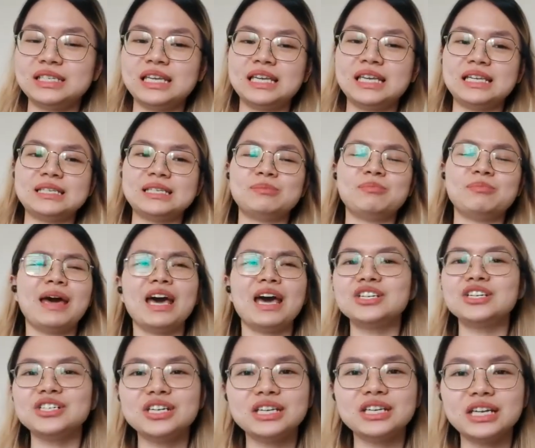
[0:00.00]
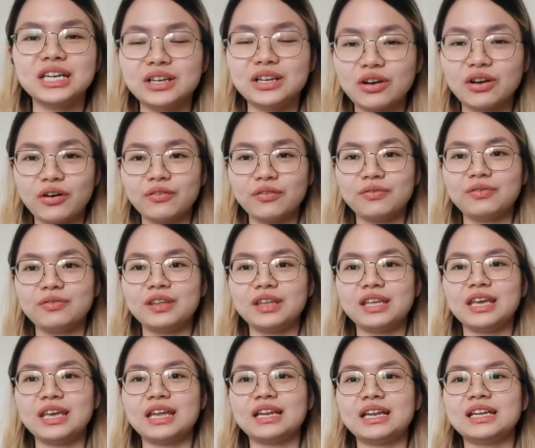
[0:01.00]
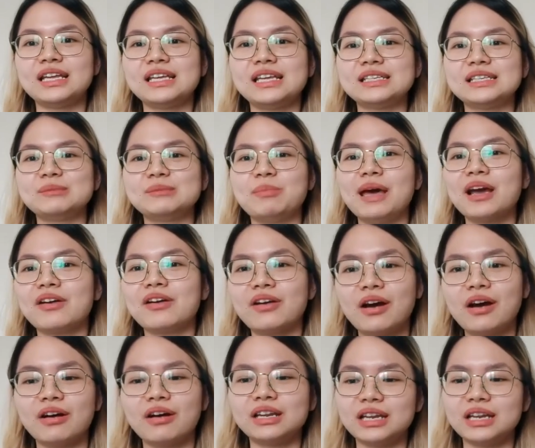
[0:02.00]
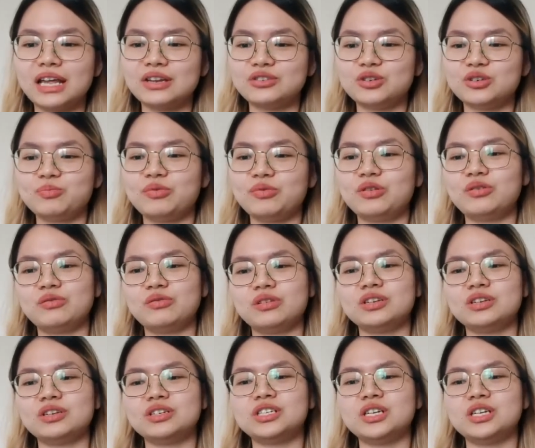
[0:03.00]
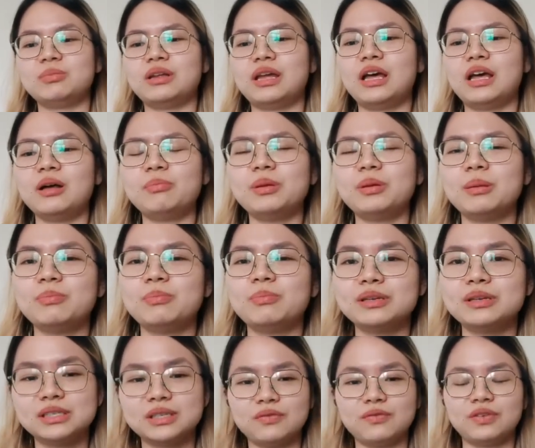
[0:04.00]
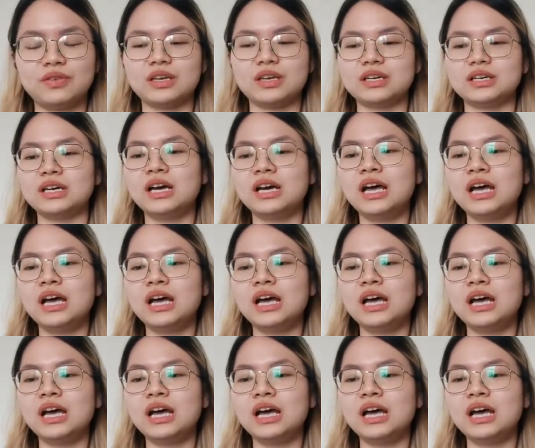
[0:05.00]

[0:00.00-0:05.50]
his passion in coffee and his background in entrepreneurship that helped him persevere.